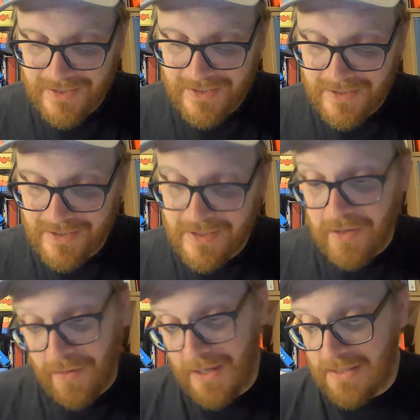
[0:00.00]

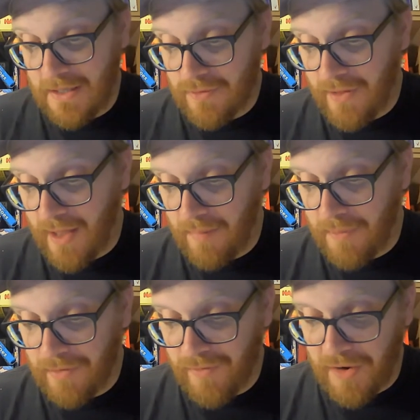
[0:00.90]
No, it is literally that, but
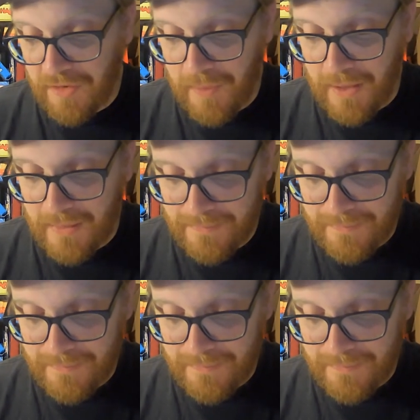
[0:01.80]
it's a variant spelling.